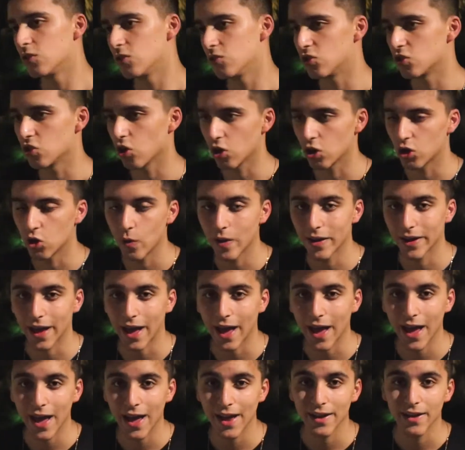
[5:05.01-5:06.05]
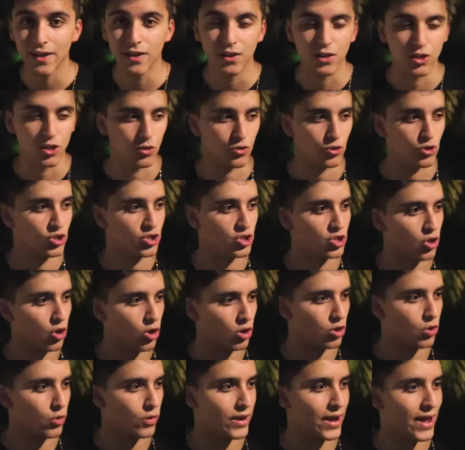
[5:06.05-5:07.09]
So you start going ahead, you know, you
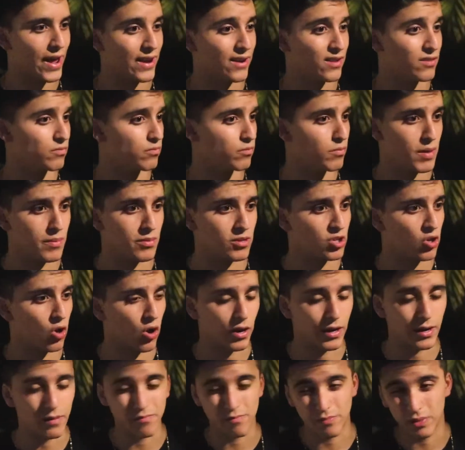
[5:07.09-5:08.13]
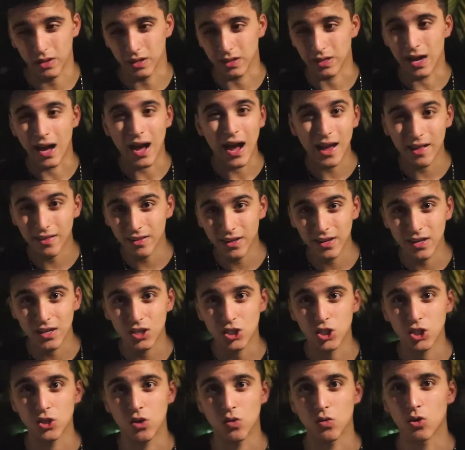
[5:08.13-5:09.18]
start going ahead and maybe targeting Billie
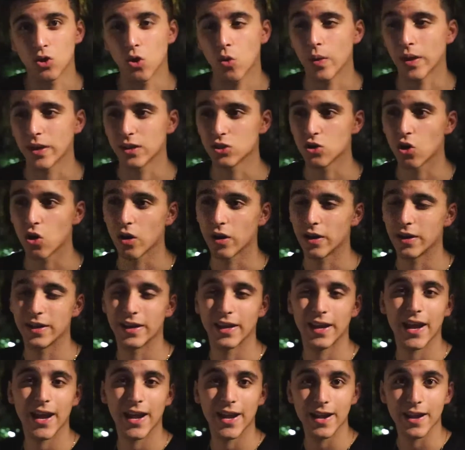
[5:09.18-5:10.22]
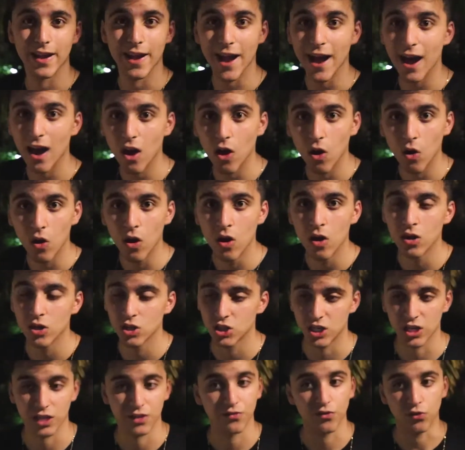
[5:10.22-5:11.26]
Eilish, you know, going and targeting In-N-Out,
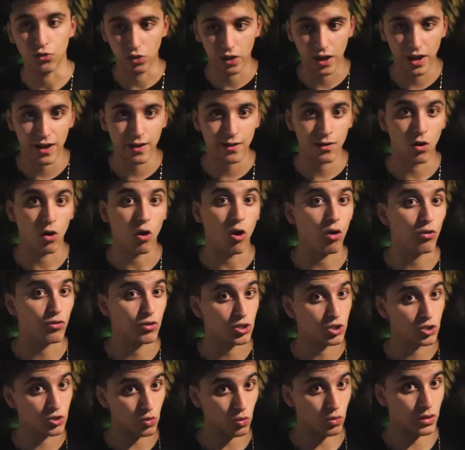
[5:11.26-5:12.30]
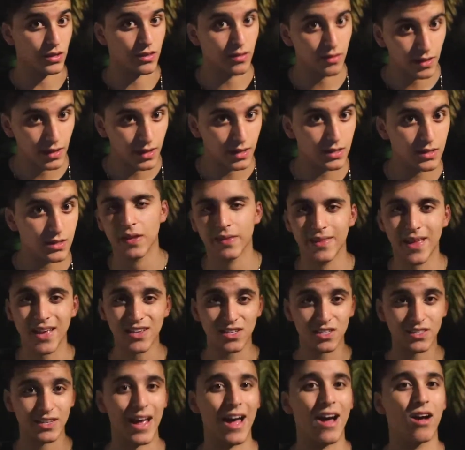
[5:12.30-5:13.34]
Chick-fil-A, all these sort of things. And
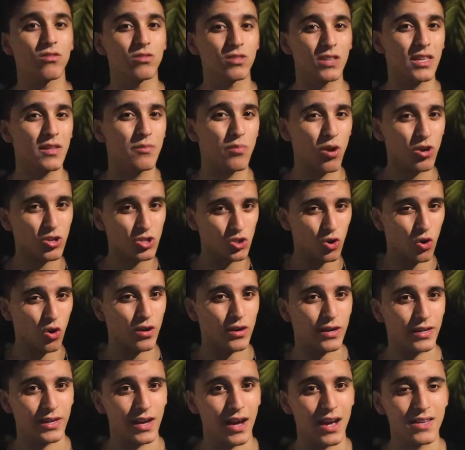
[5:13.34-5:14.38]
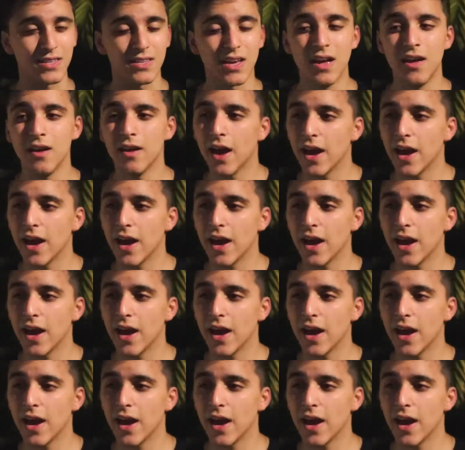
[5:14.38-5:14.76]
that's just outside the box targeting, guys.